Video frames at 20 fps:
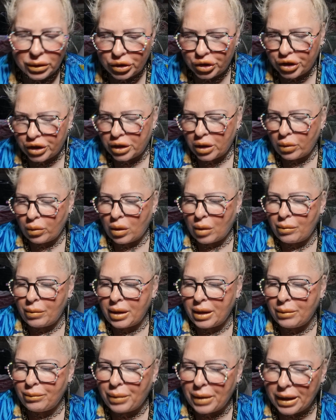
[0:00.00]
Do you know what I
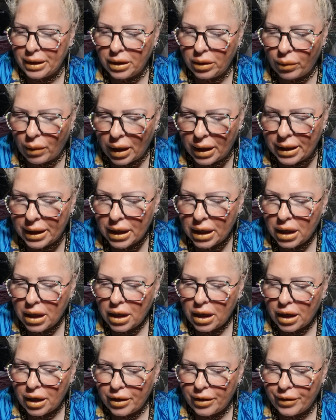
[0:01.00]
mean? But anyway,
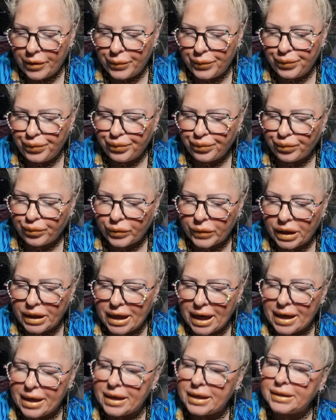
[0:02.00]

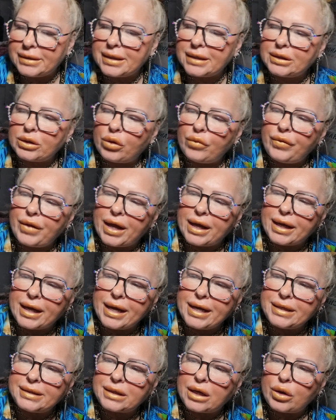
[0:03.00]
yeah, it says it on there.
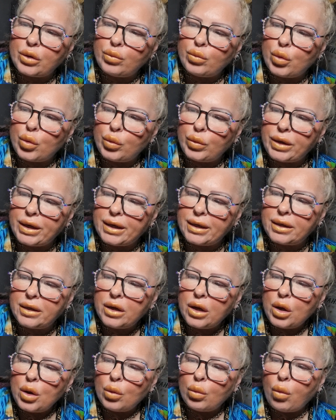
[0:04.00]
Ketone warning,
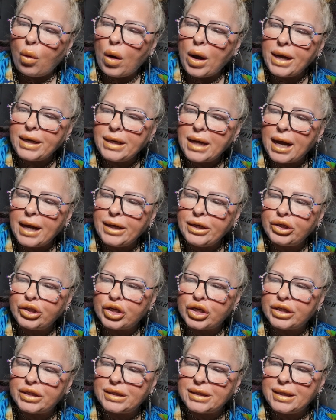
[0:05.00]
wide
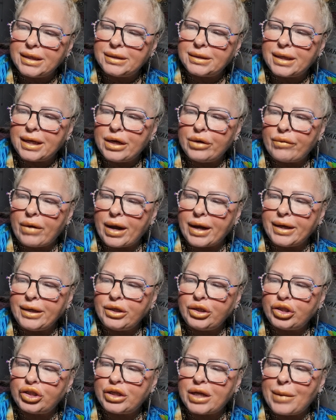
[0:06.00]
HCT
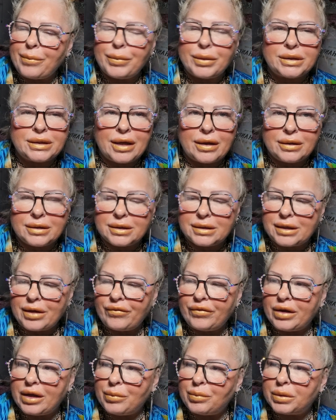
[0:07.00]
range, 10% to
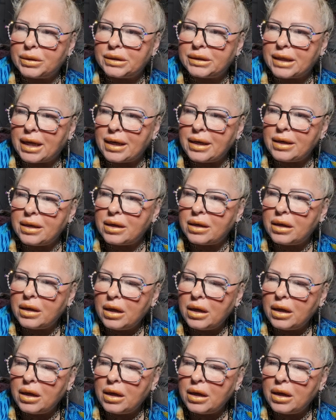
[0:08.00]
70%.